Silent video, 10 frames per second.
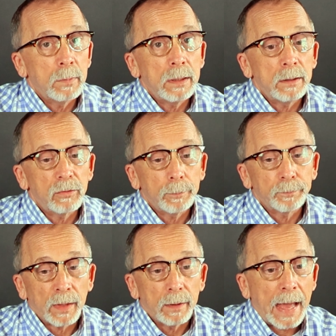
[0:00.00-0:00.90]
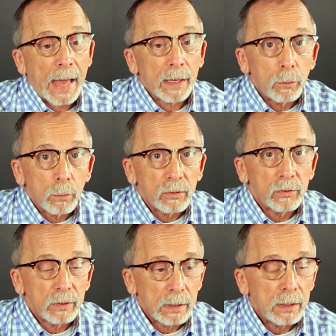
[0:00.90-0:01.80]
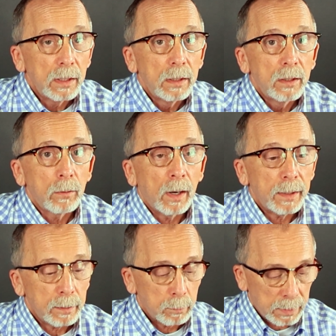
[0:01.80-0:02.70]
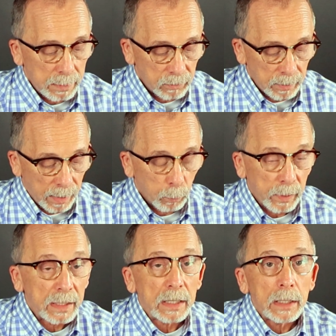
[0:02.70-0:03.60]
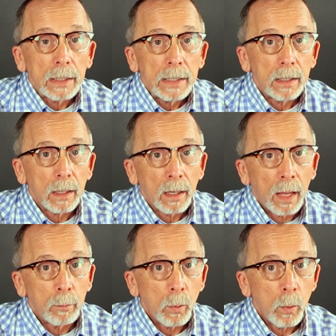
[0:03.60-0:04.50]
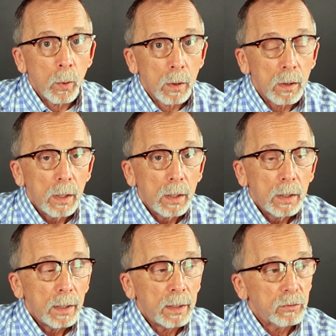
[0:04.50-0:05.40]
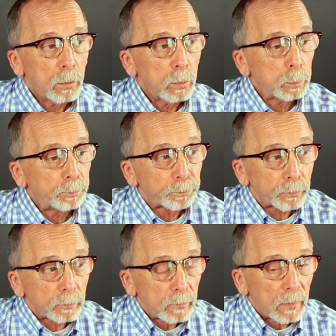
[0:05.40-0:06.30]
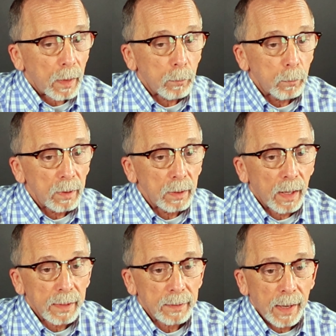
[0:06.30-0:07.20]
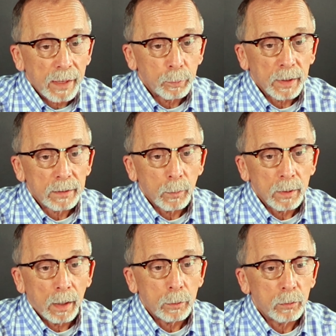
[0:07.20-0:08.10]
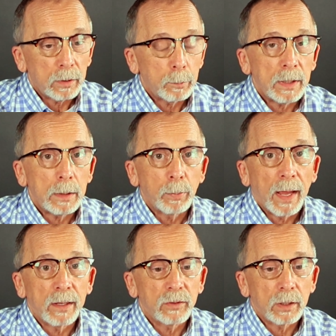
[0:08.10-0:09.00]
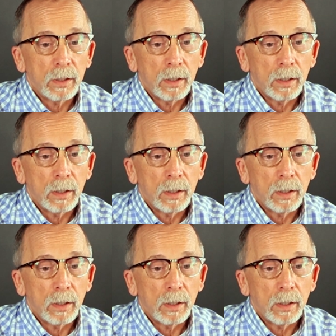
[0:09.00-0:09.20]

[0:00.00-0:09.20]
means accuracy, right? It means that we can clean it a lot more. And so I really like the aspect that we're not using PEEK plastic